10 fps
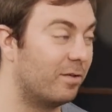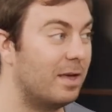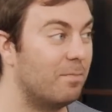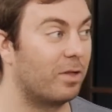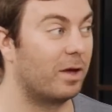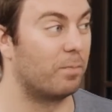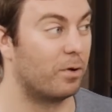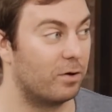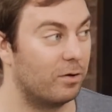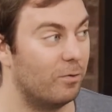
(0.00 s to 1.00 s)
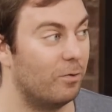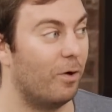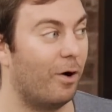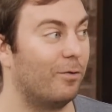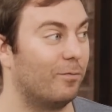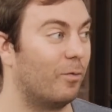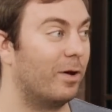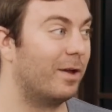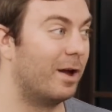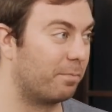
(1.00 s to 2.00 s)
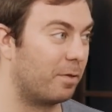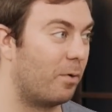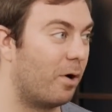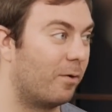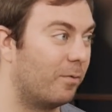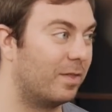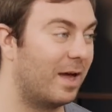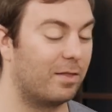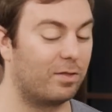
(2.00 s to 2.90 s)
teams like Purdue, who aren't really up to par with that.